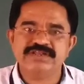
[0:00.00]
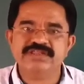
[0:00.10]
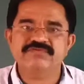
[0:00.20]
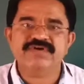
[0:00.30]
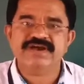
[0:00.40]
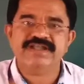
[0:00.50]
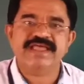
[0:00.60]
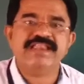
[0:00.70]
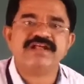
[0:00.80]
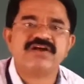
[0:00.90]
in your
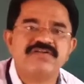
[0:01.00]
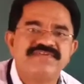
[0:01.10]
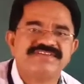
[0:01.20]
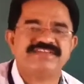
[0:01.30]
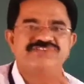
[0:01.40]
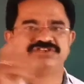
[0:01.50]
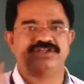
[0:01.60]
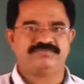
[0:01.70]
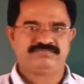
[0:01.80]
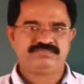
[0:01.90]
daily
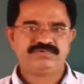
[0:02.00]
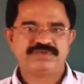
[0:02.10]
conversation.